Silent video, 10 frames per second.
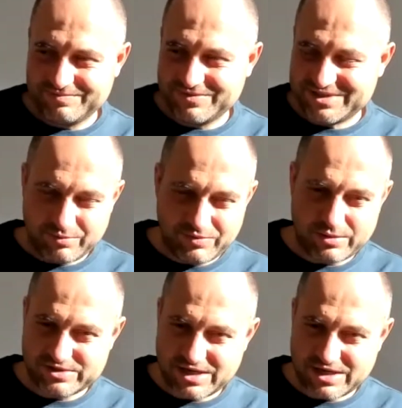
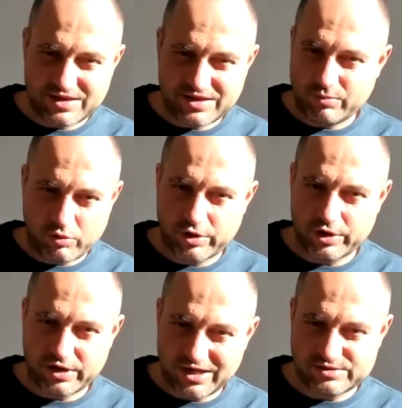sometimes not that
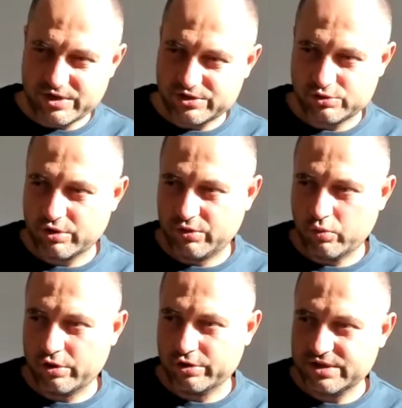important. Let's make sure it
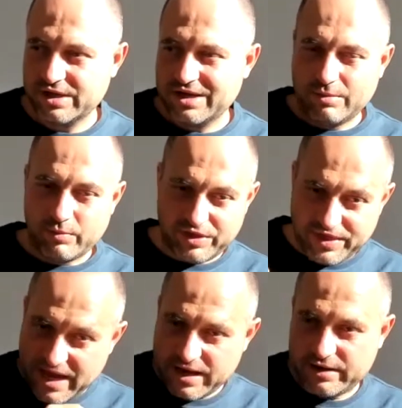works. But
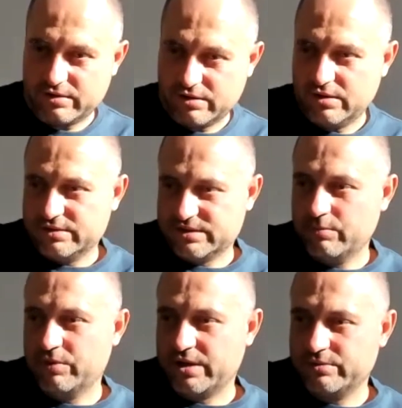then
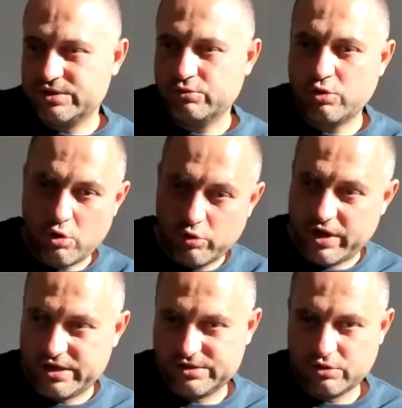sometimes you know
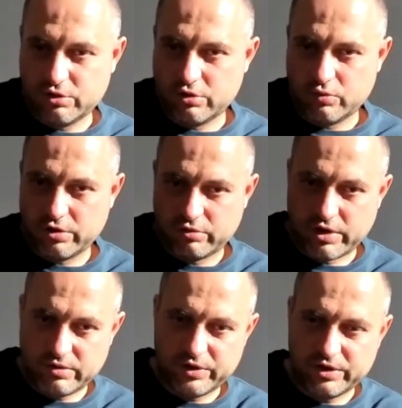that it's going to work,
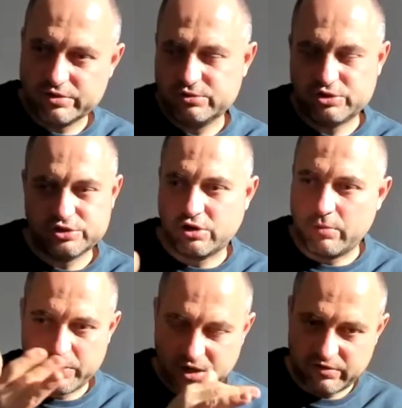right? Because you're just
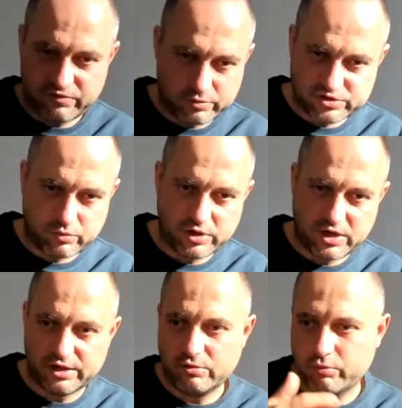copying it from someone,
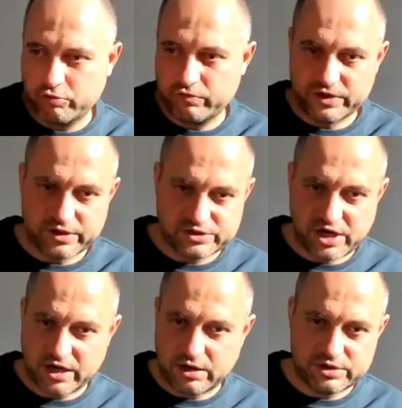like you're improving the
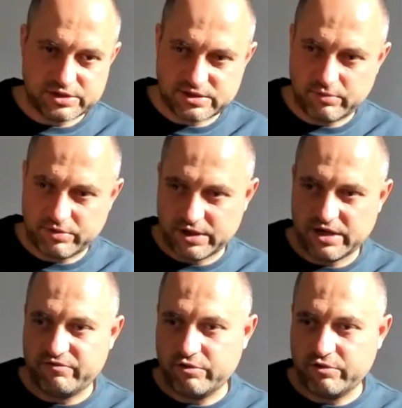checkout and something that
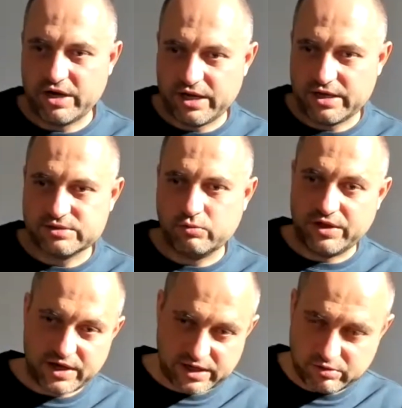everybody has.
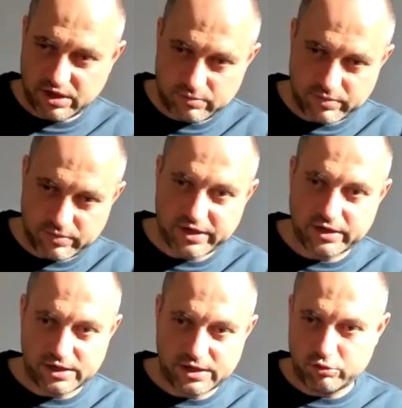Well, then you can
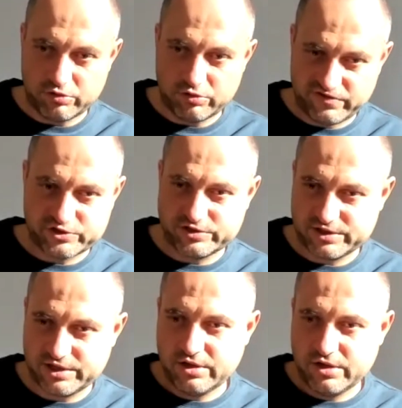immediately go to
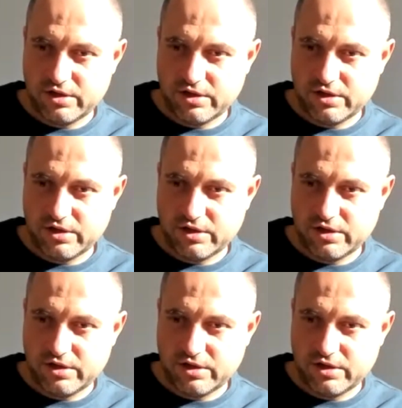efficiency.